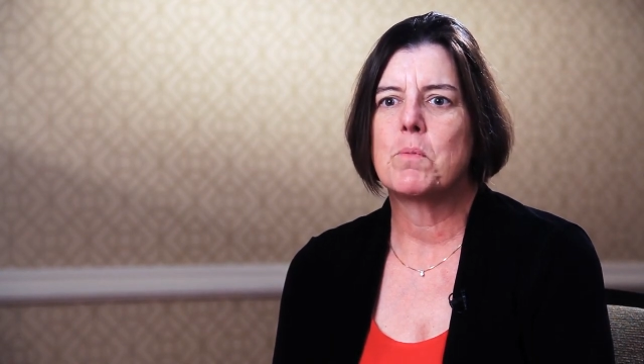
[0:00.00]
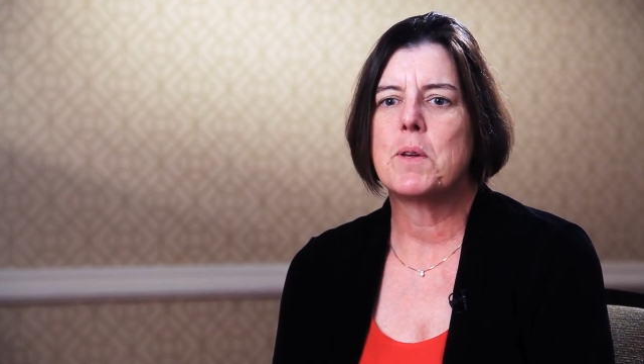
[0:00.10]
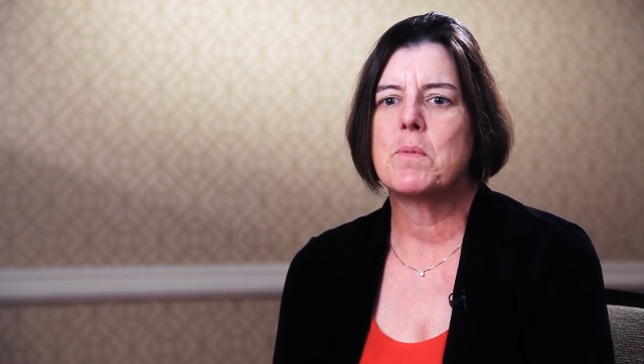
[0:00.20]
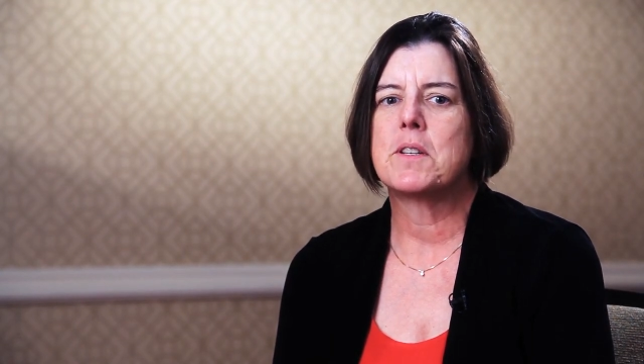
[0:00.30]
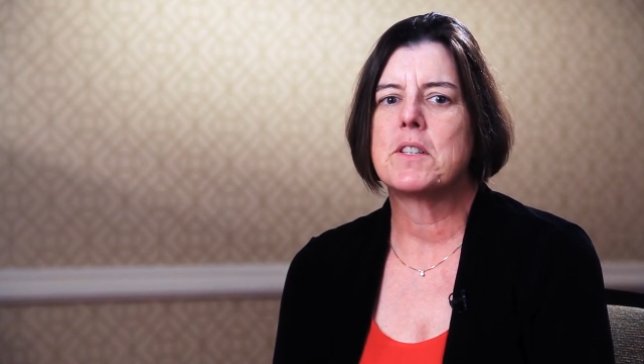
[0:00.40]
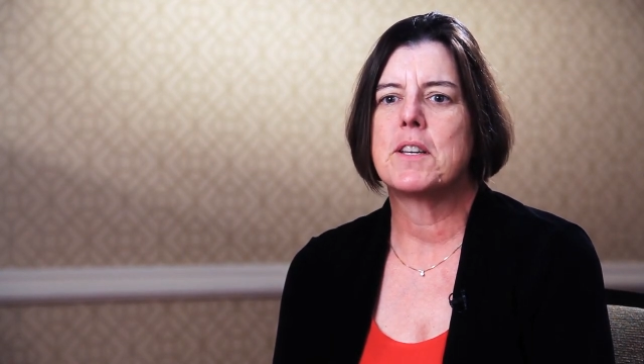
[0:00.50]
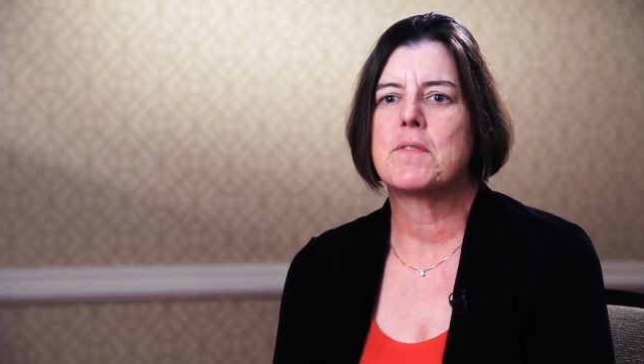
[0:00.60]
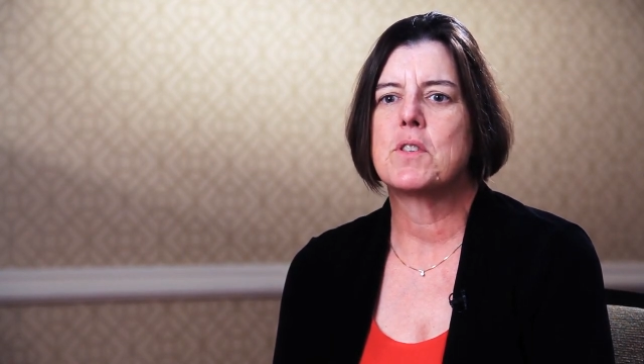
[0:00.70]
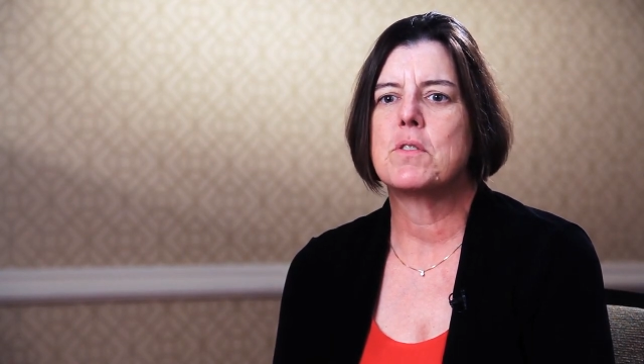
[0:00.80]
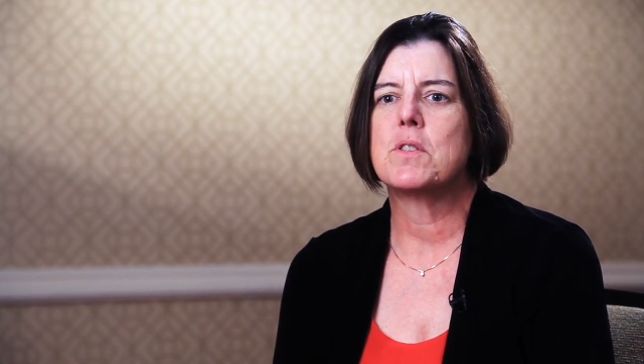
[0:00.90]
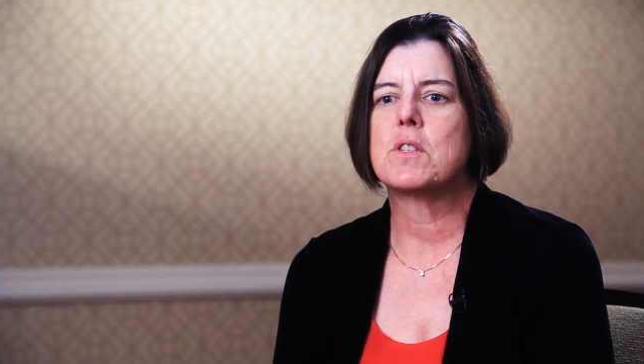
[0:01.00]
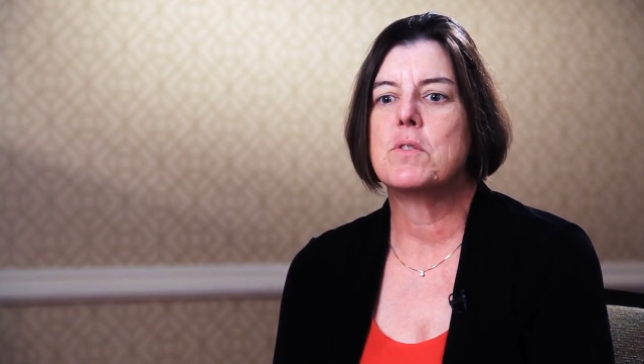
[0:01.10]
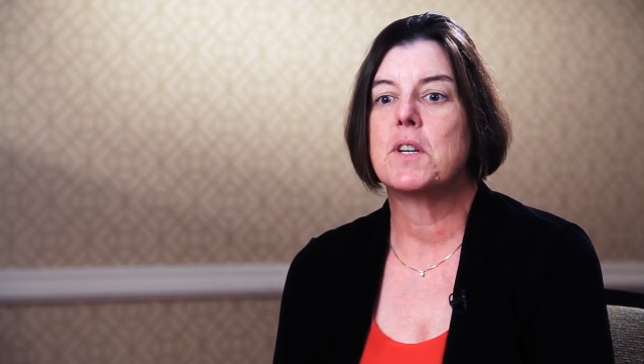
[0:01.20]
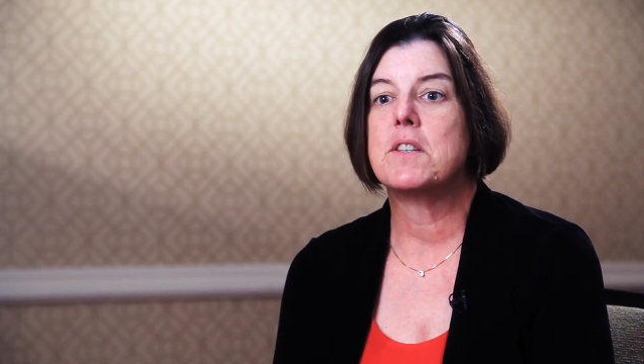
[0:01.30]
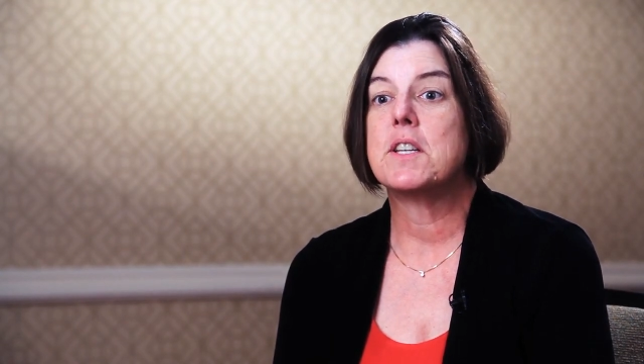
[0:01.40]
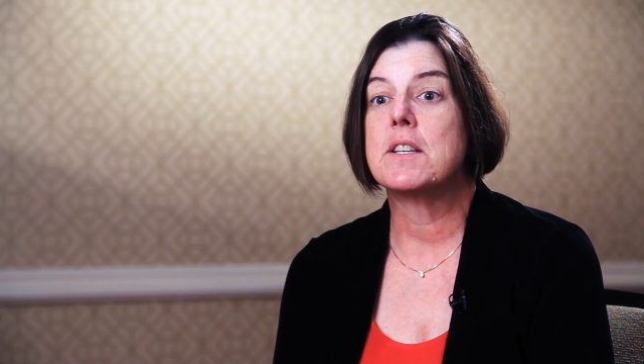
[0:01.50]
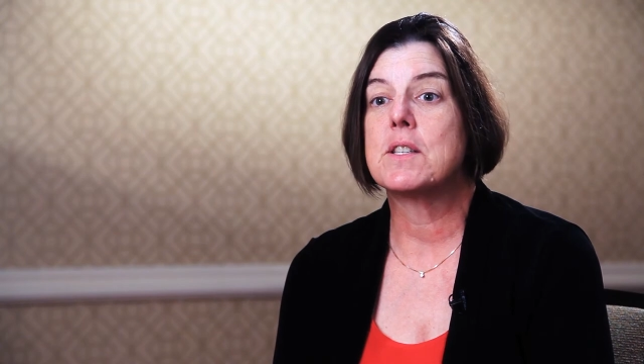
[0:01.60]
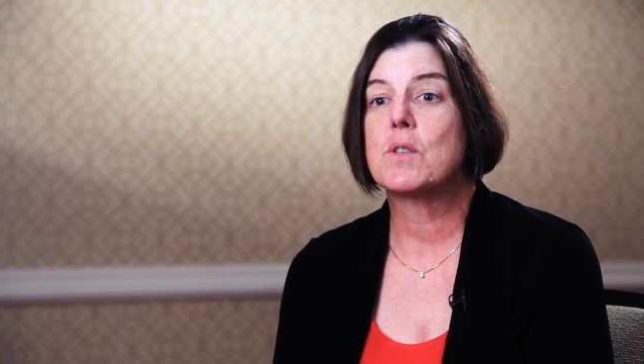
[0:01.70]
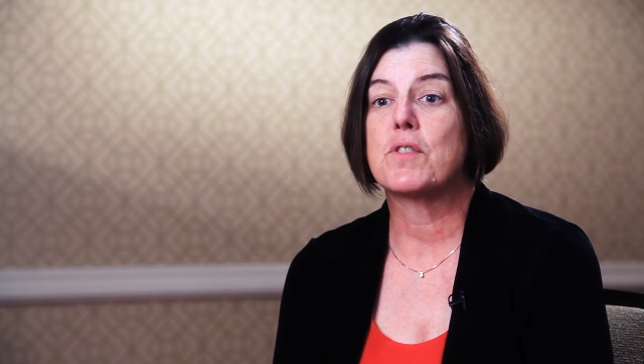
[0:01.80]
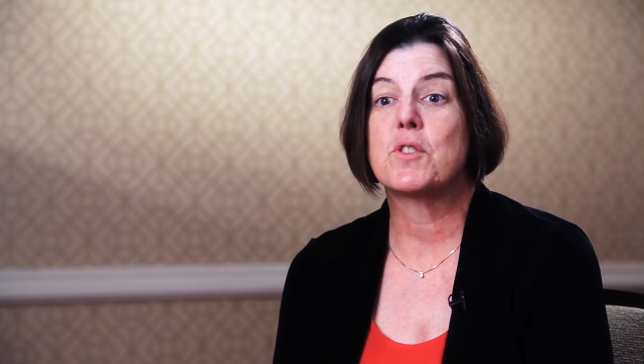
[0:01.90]
We want to give students new
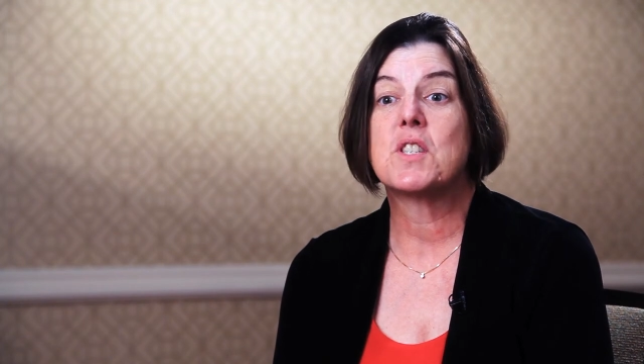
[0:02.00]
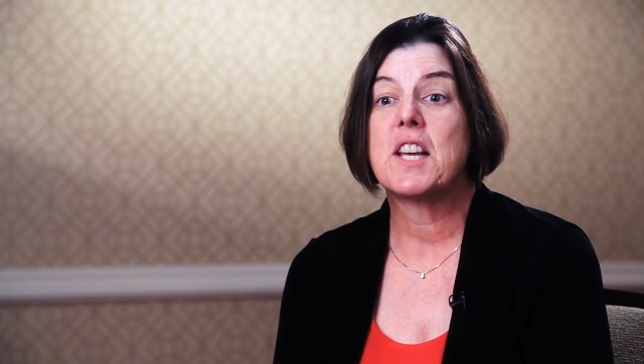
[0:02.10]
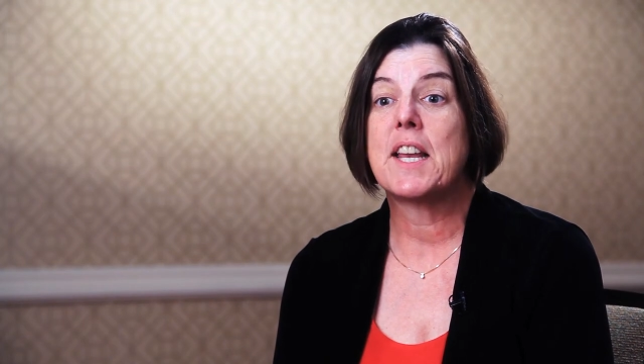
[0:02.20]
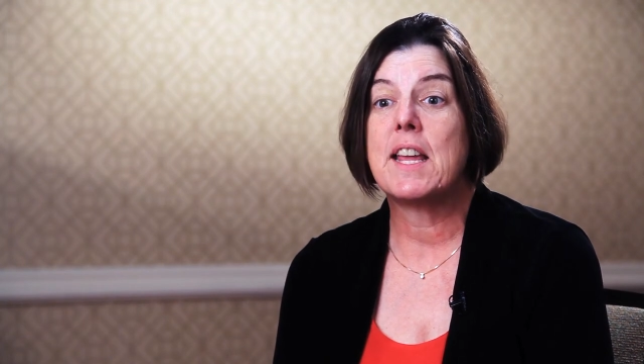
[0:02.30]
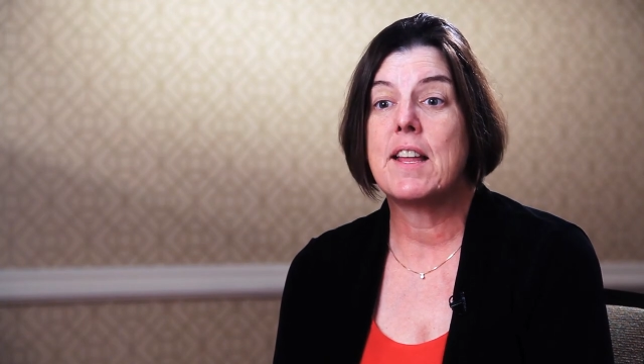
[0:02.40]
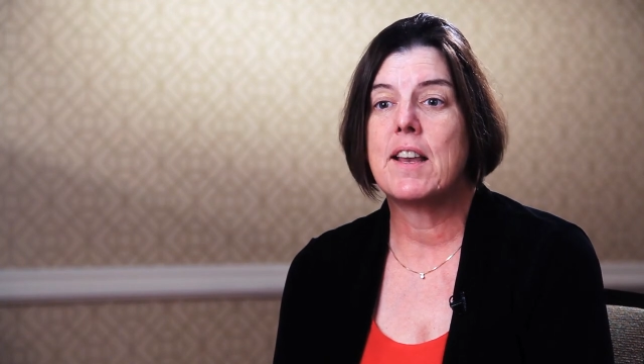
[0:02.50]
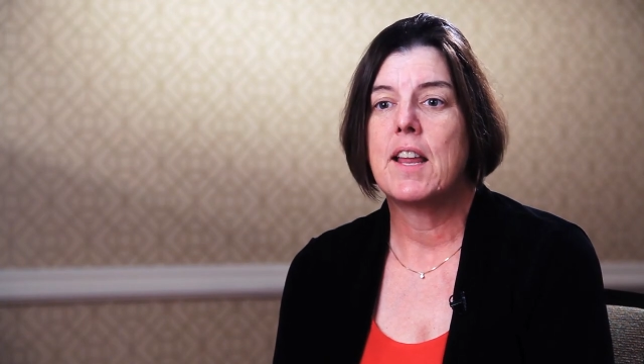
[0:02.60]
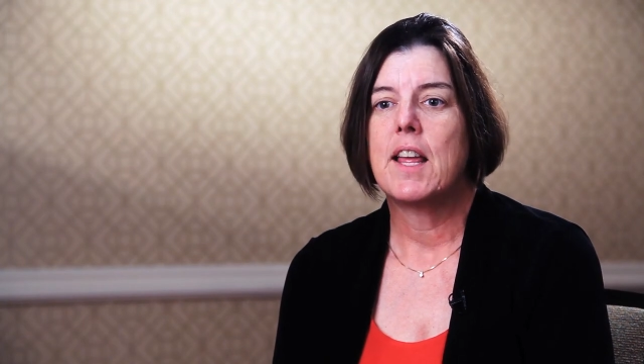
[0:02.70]
ideas for studying